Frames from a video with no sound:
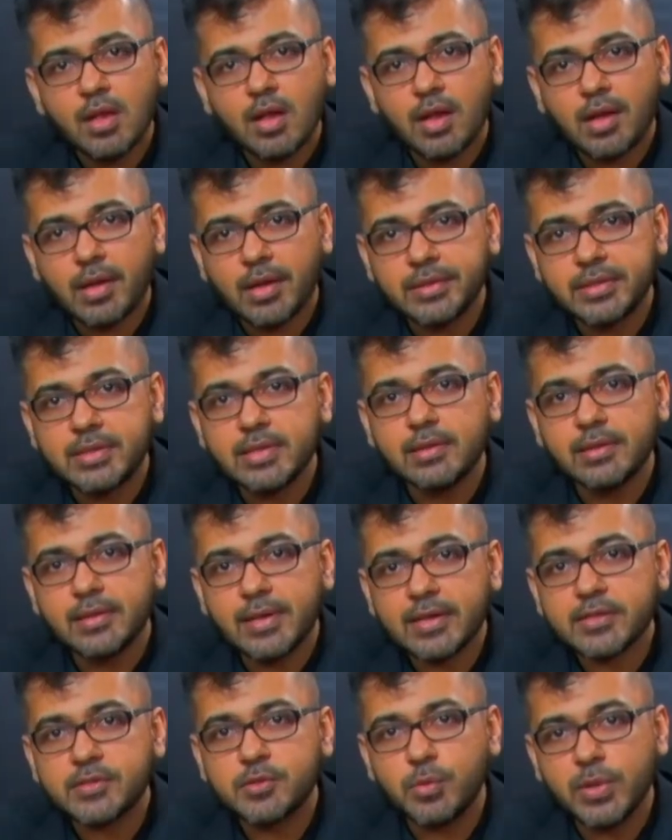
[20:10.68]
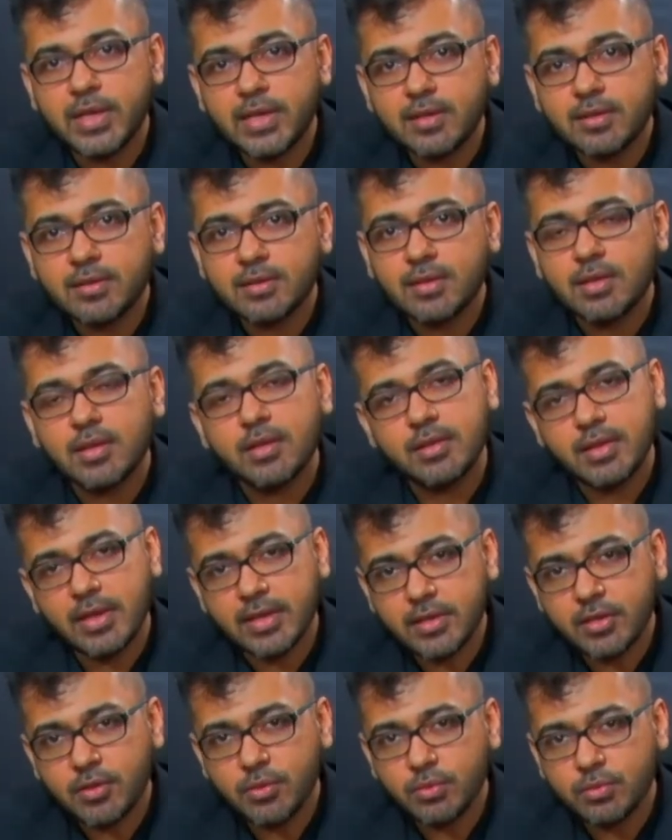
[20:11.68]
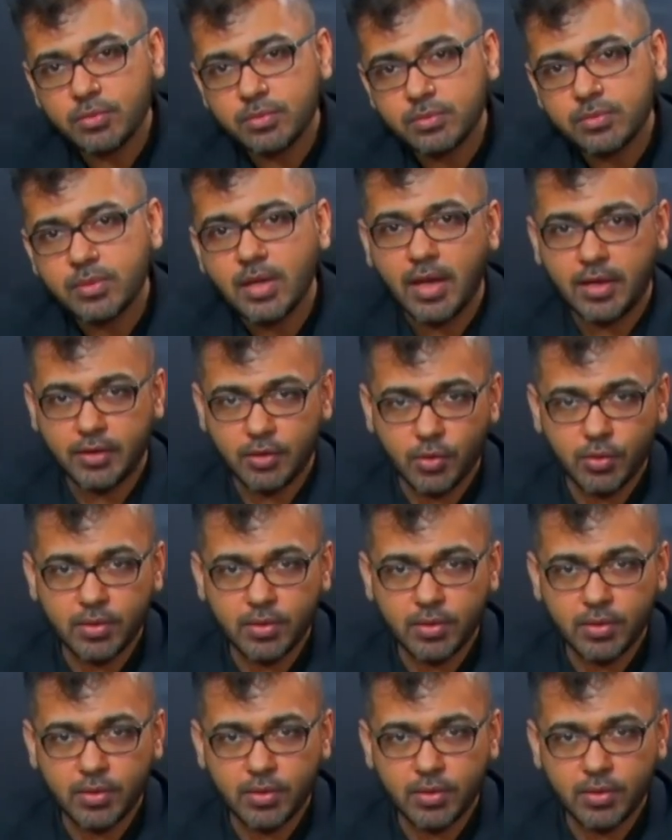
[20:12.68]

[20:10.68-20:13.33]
Until next week, thank you and good